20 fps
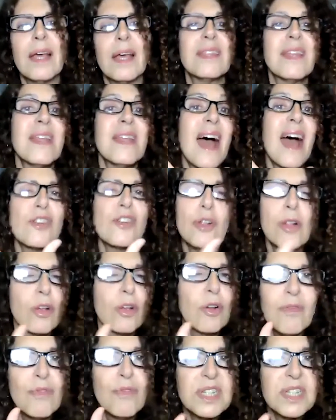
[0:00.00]
the national
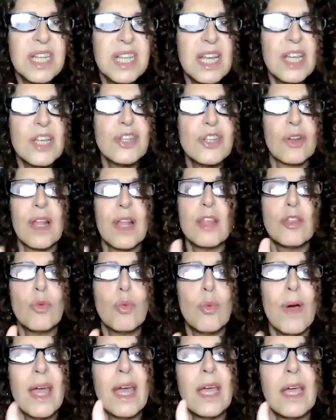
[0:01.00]
conversation and the
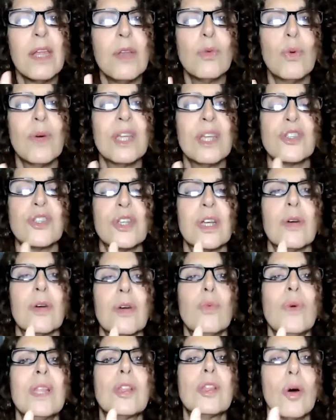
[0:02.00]
way in which
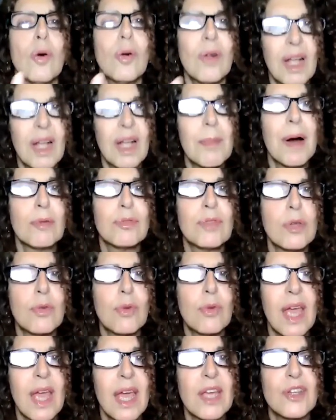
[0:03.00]
we talk about
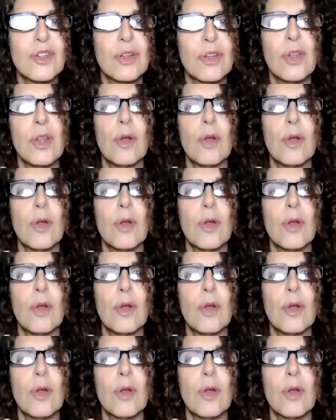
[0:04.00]
education.